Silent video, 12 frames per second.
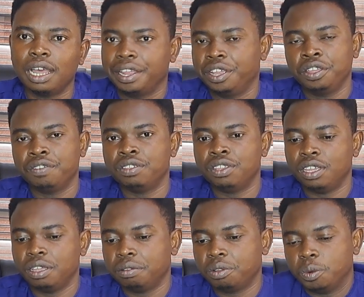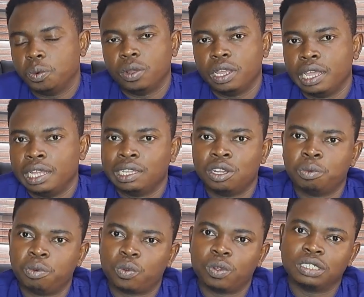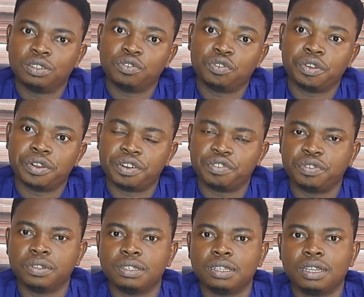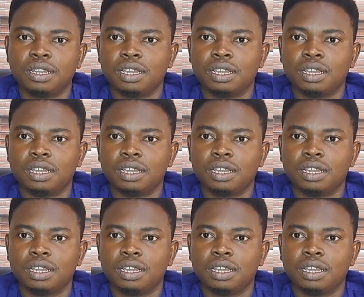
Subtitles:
at the end of the day, we ended up requesting for a refund,